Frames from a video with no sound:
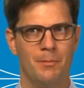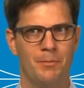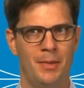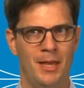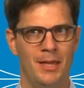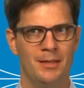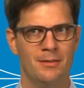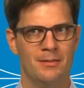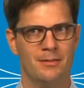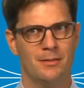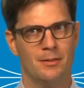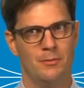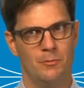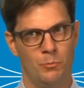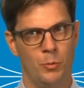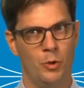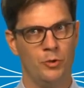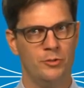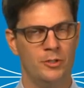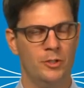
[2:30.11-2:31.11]
based
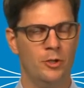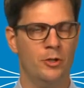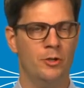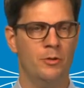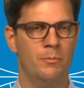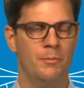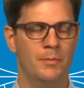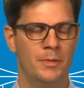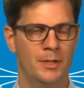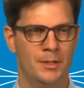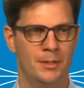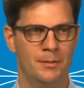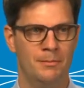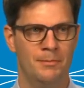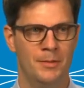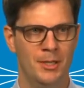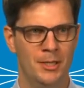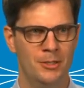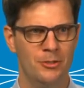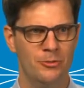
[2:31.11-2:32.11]
mostly on
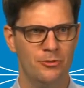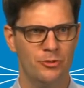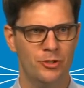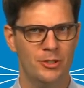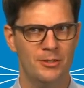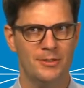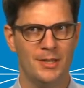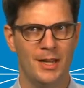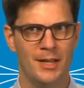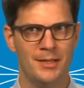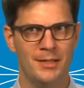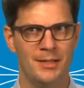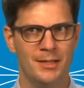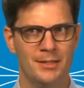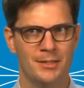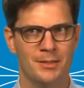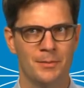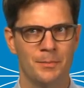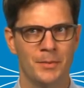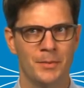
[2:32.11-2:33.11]
an industry standard,